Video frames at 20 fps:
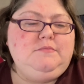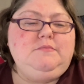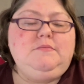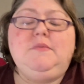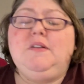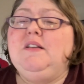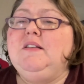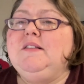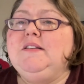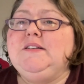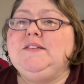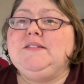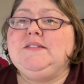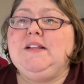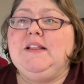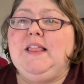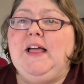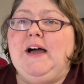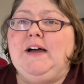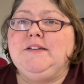at least the
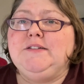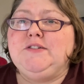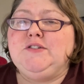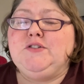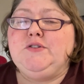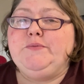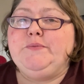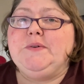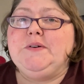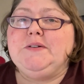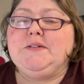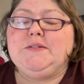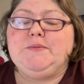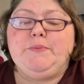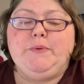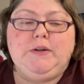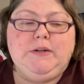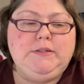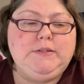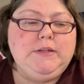last two books,
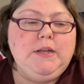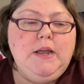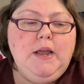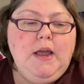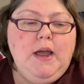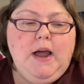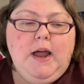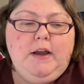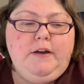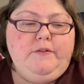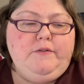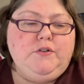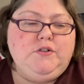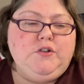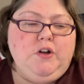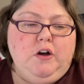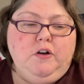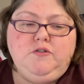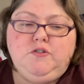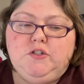because I never
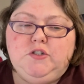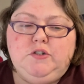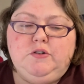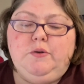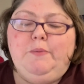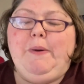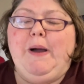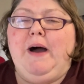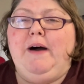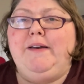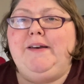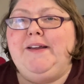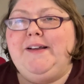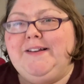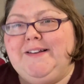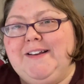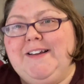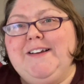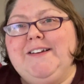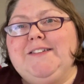talked to you about
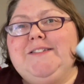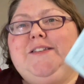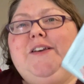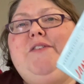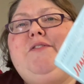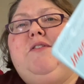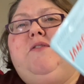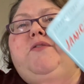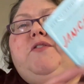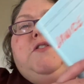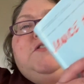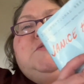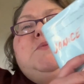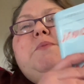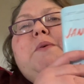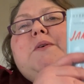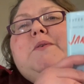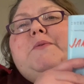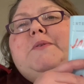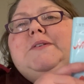it. So the first
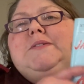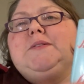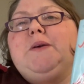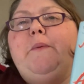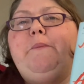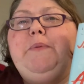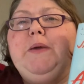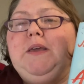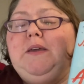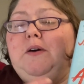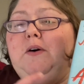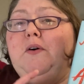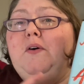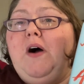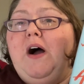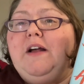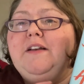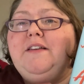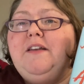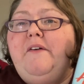book was Appeal.
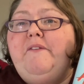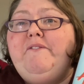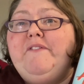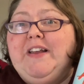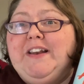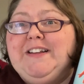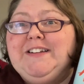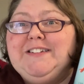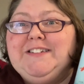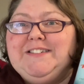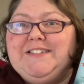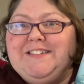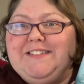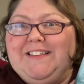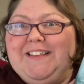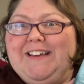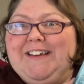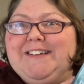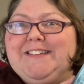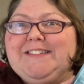I did finish
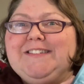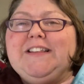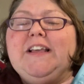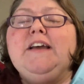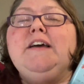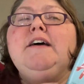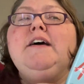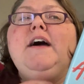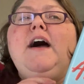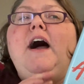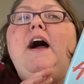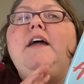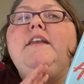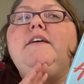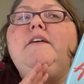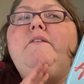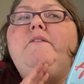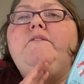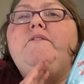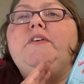this. I
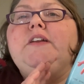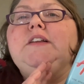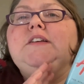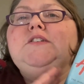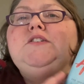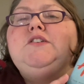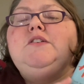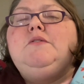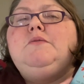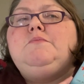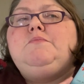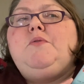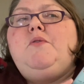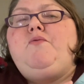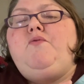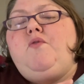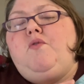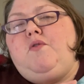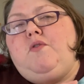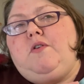didn't finish it
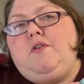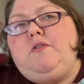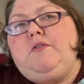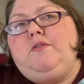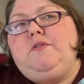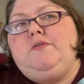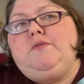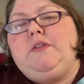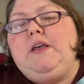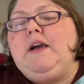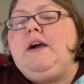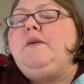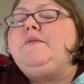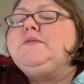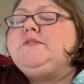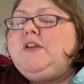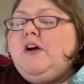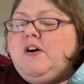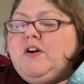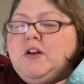before, like I was
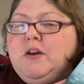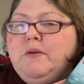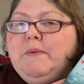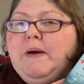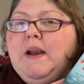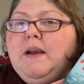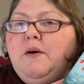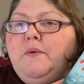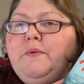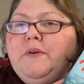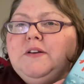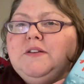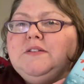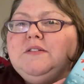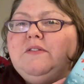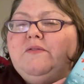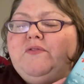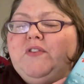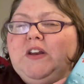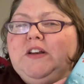talking about. I wanted
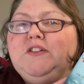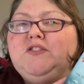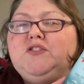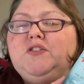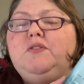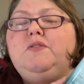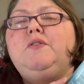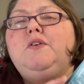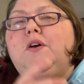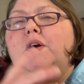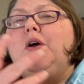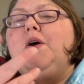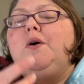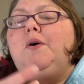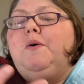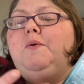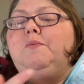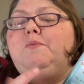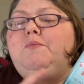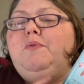to finish it
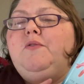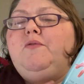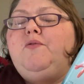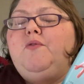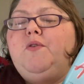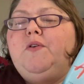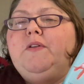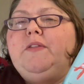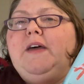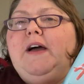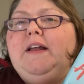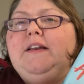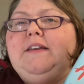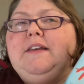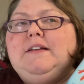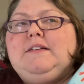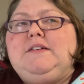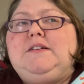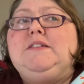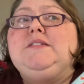before that,
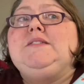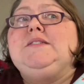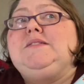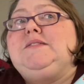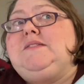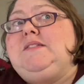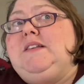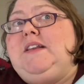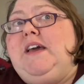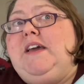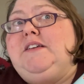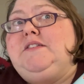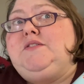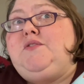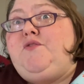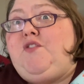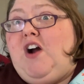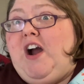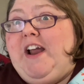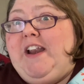did it, because today is
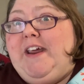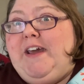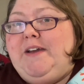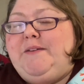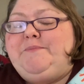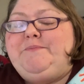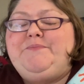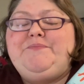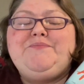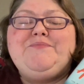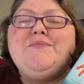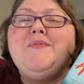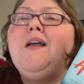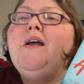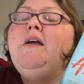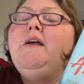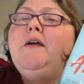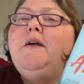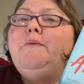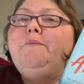Friday,
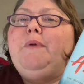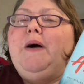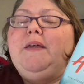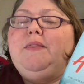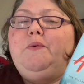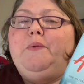by the